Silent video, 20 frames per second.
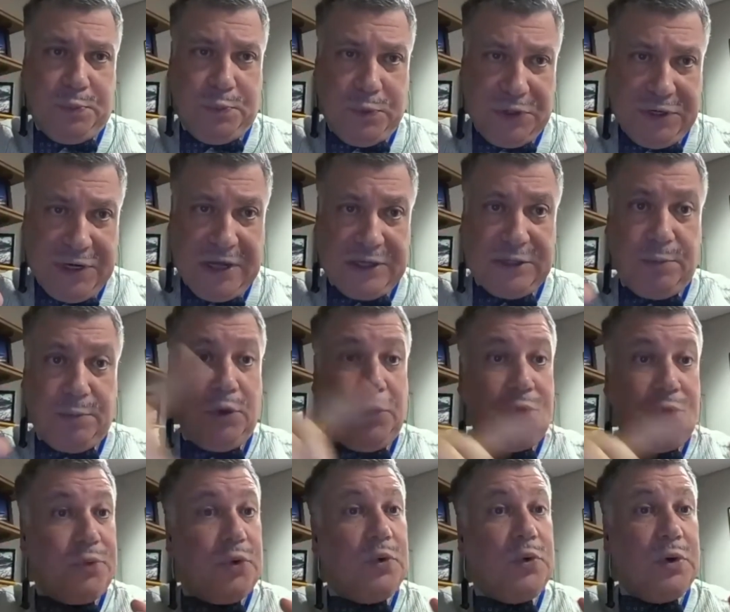protectable
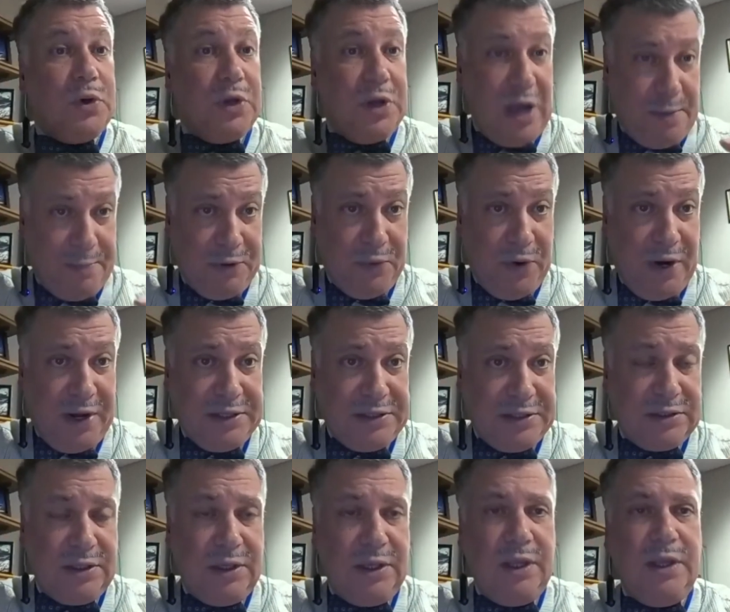through
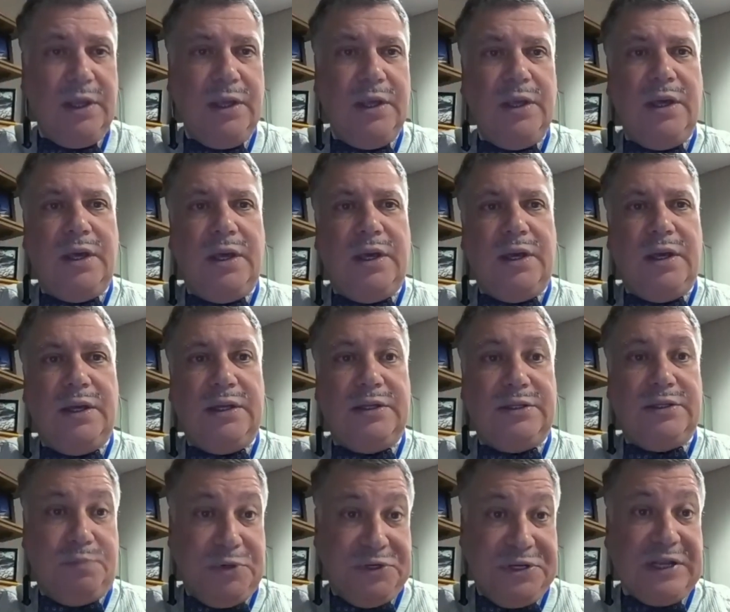copyrights. Uh,
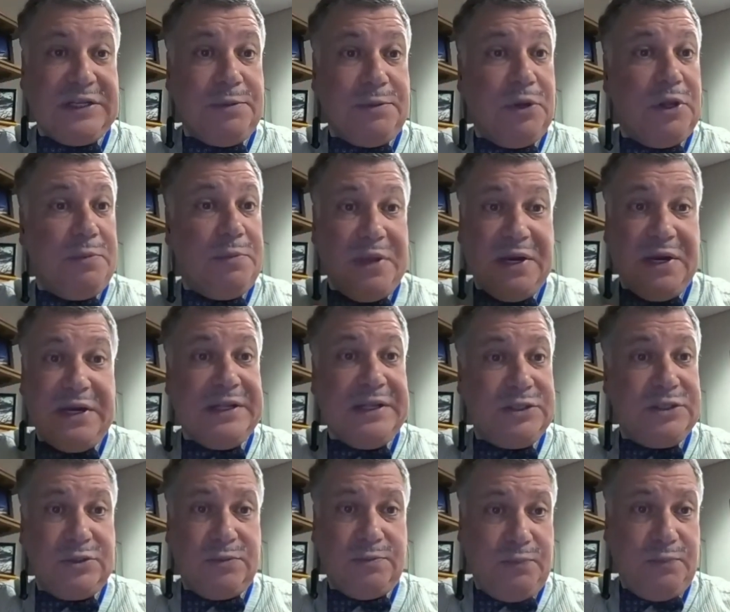it's protectable the minute
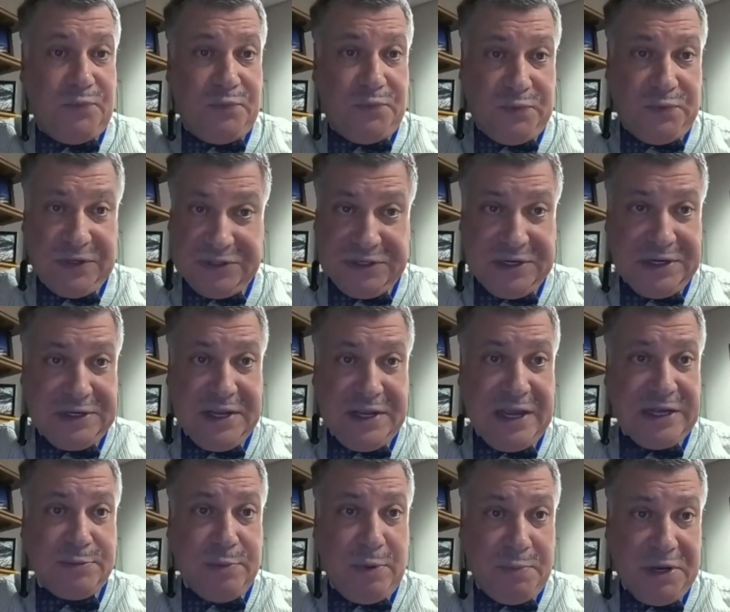it's fixing a
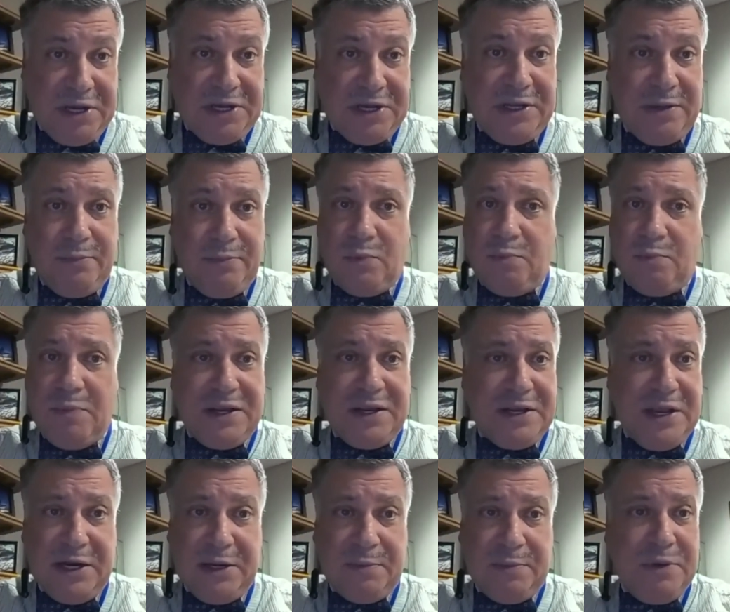tangible medium,
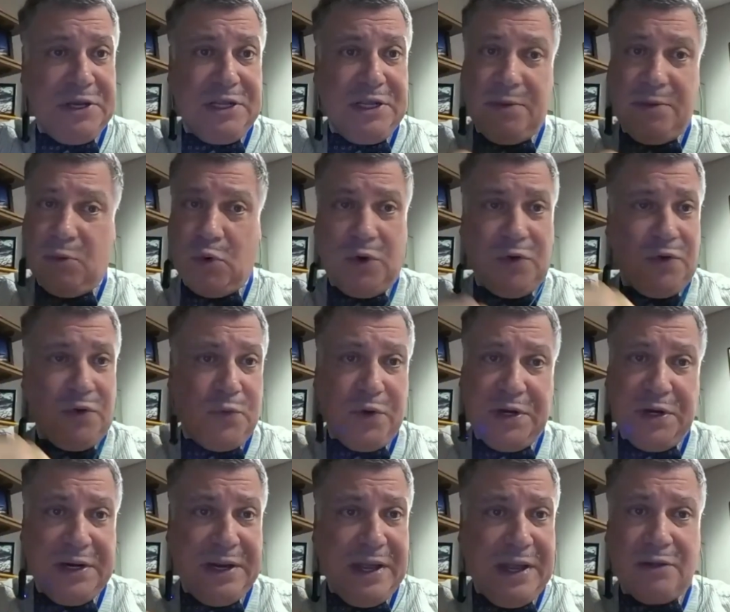magnetic medium, or you've
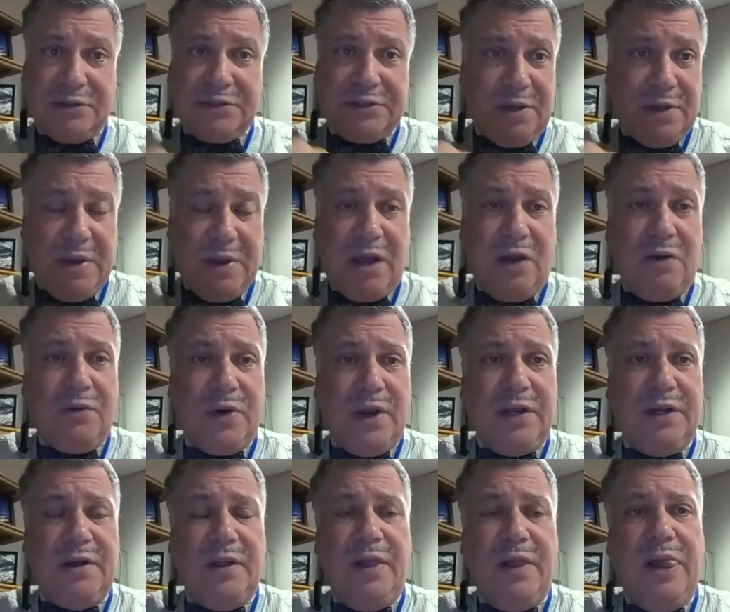written it out somehow,
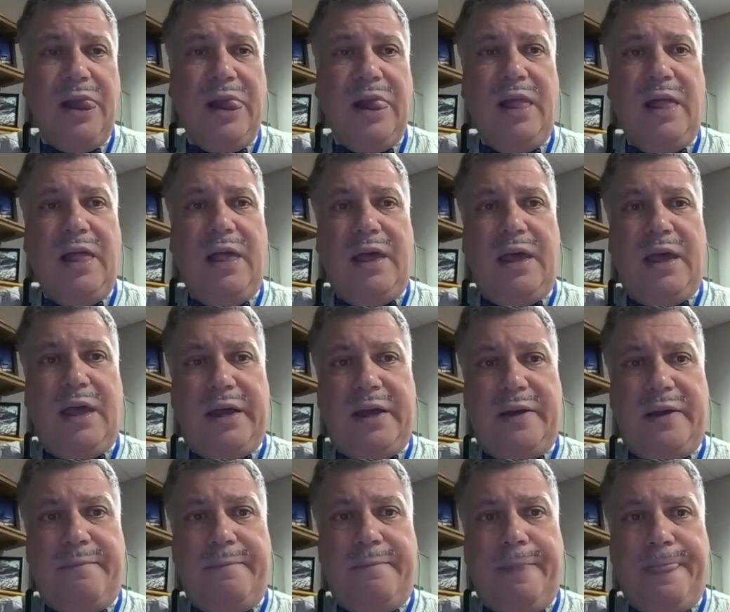right?
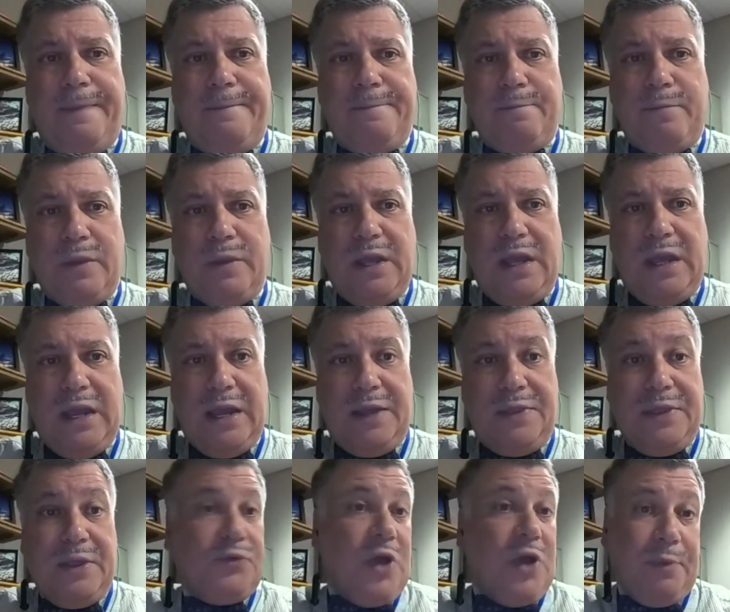Um,
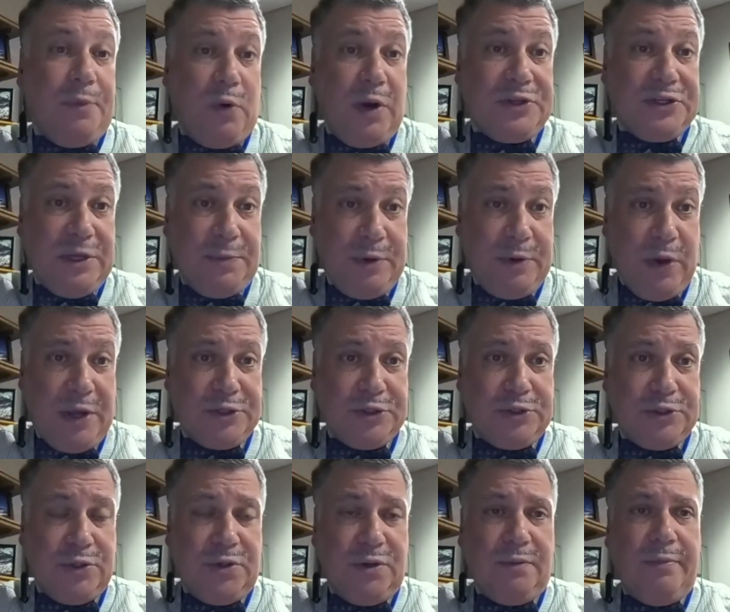and those copyrights can be
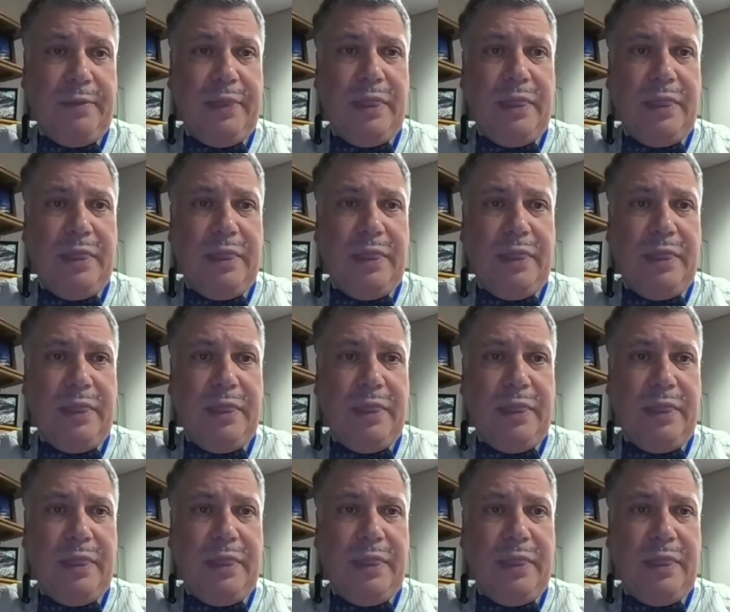registered.